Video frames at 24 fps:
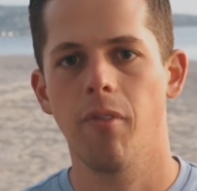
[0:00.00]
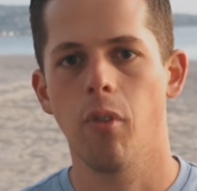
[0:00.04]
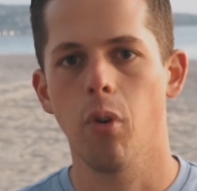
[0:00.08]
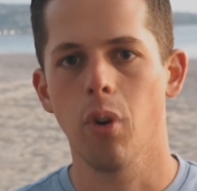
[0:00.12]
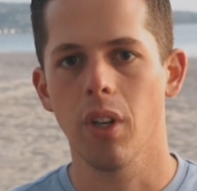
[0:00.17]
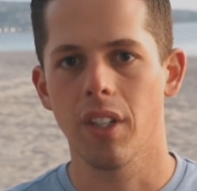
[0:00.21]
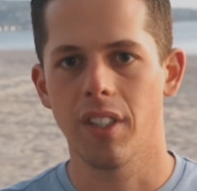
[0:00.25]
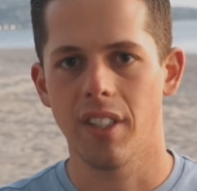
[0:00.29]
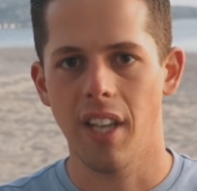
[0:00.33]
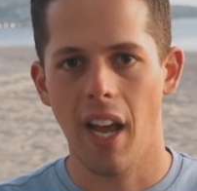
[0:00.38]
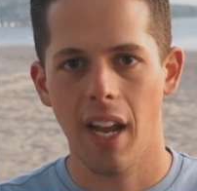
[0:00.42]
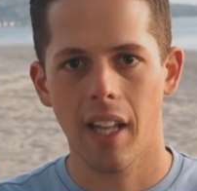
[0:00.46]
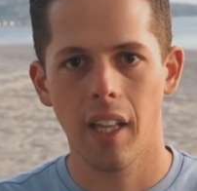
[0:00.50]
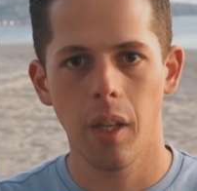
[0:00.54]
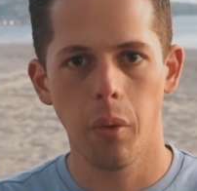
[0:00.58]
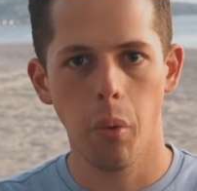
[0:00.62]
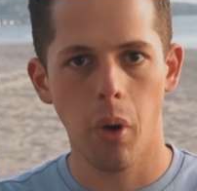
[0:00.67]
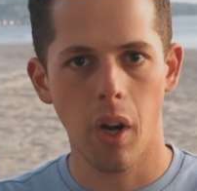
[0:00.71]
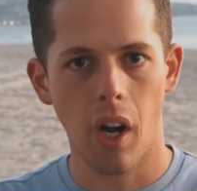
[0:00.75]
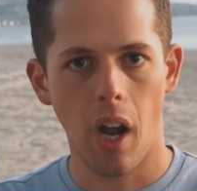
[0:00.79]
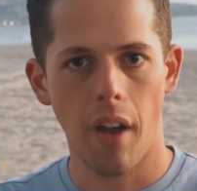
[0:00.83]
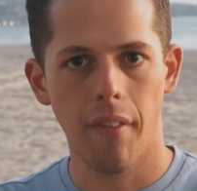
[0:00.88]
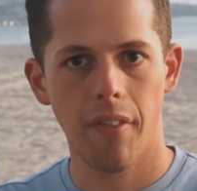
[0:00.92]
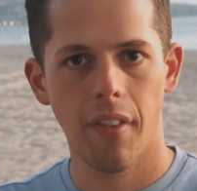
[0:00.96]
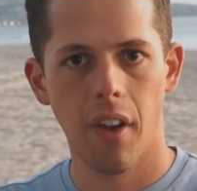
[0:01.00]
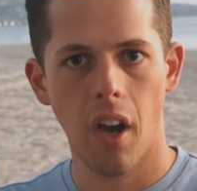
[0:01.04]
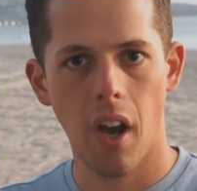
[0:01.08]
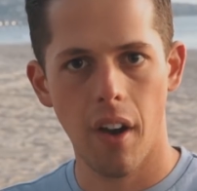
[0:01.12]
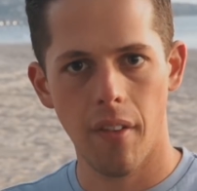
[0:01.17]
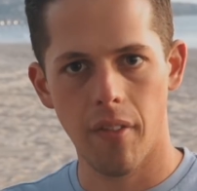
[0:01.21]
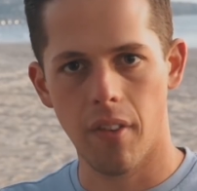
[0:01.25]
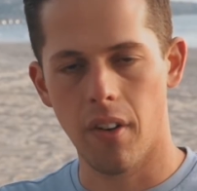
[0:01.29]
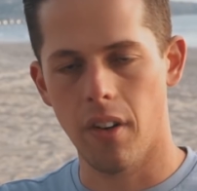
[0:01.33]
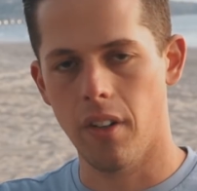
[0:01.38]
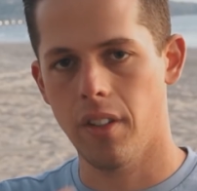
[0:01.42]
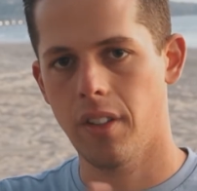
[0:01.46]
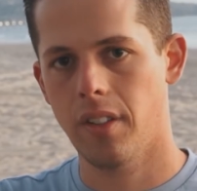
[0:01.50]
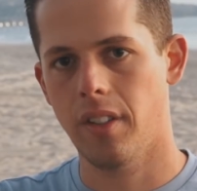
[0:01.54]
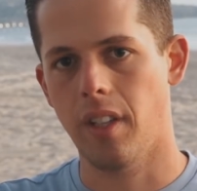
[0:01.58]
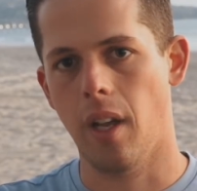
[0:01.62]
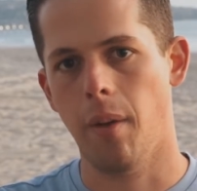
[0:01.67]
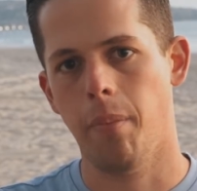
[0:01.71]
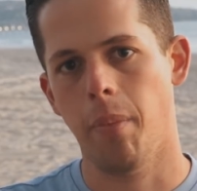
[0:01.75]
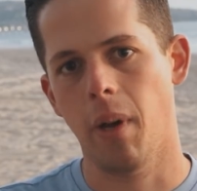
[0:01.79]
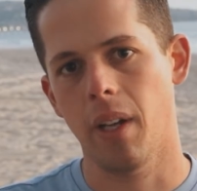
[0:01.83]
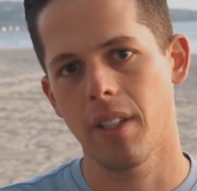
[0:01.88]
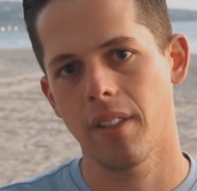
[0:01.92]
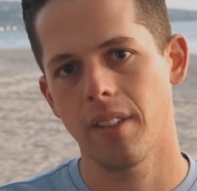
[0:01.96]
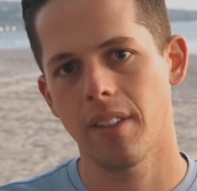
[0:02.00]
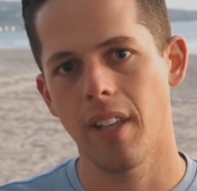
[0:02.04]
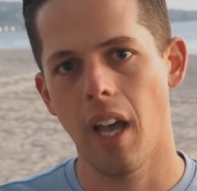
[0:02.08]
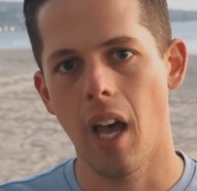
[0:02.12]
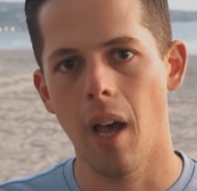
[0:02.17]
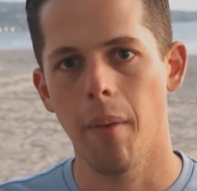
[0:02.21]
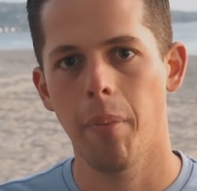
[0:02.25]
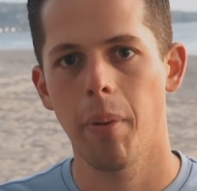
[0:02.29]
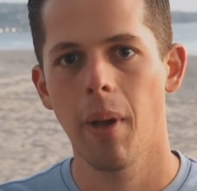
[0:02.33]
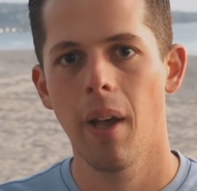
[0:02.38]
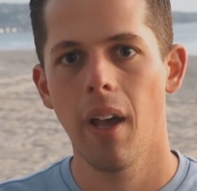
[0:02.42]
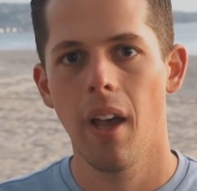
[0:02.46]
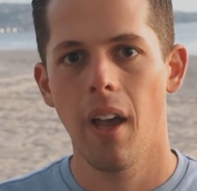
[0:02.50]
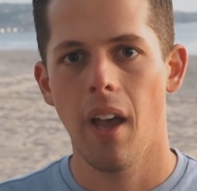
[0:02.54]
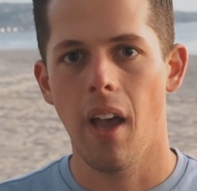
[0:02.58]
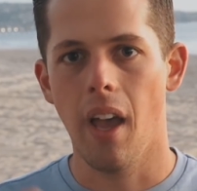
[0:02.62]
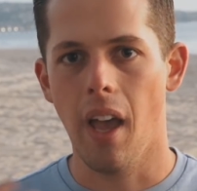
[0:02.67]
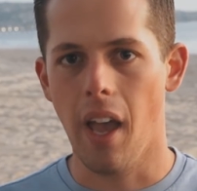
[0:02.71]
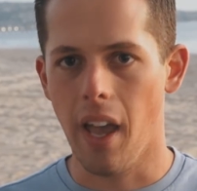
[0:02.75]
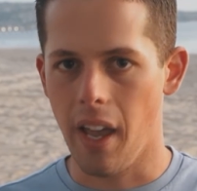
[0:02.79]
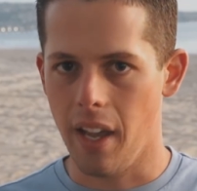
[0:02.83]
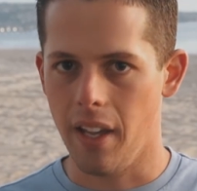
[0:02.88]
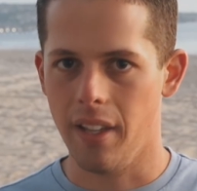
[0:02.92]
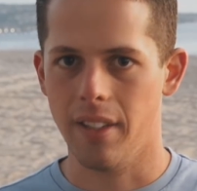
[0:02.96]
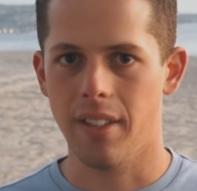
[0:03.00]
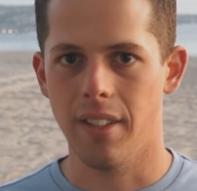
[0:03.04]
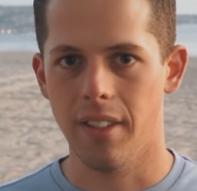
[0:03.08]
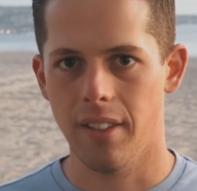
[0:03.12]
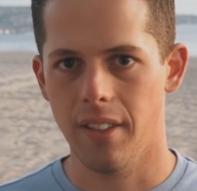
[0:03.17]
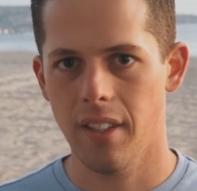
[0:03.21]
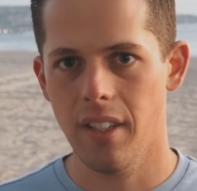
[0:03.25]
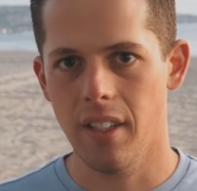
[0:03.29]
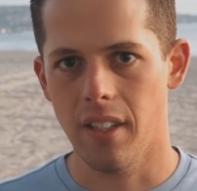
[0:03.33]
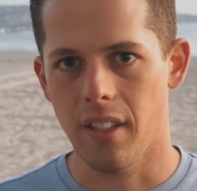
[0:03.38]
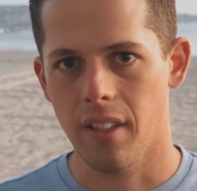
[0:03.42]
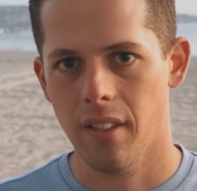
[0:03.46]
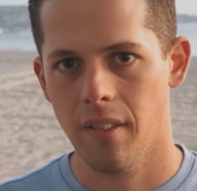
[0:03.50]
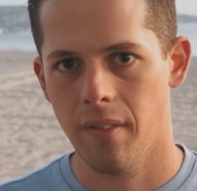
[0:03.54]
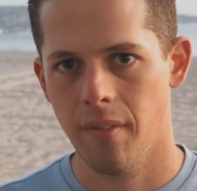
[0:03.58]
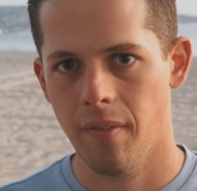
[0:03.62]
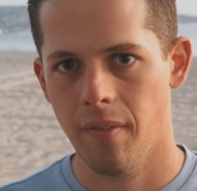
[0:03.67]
for exactly what I've covered step by step, A to Z.